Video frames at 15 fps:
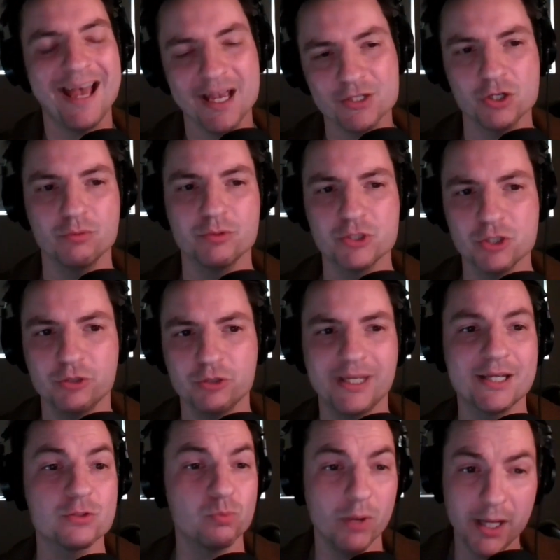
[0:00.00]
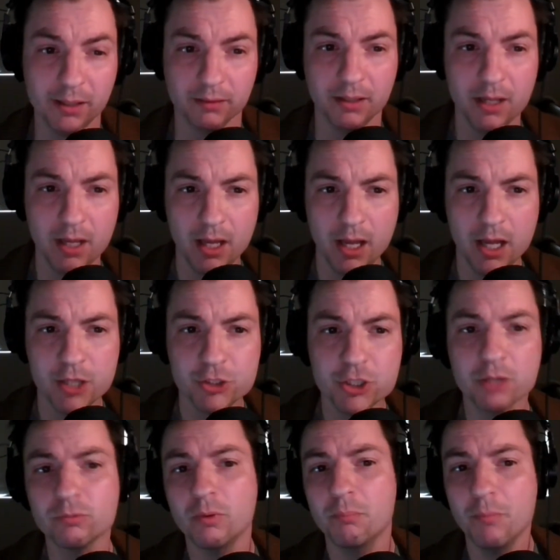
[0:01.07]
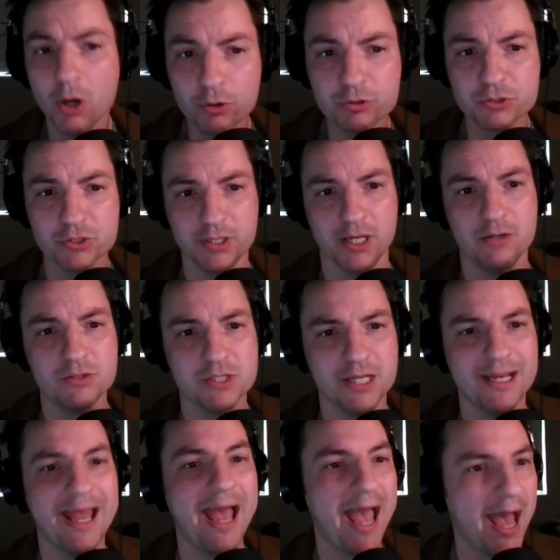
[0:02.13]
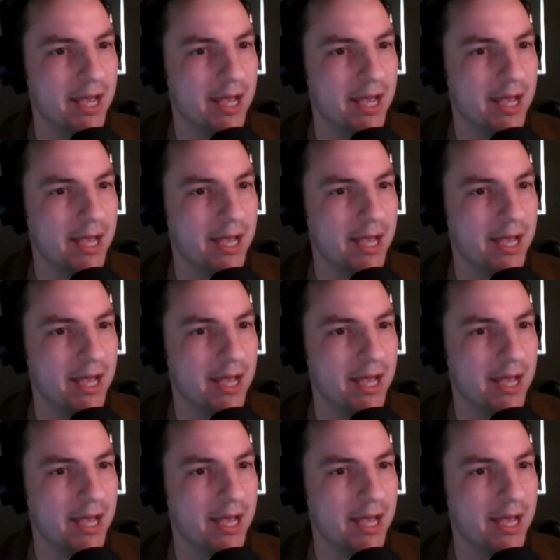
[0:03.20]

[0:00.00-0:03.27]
as a result as well. General Motors announced that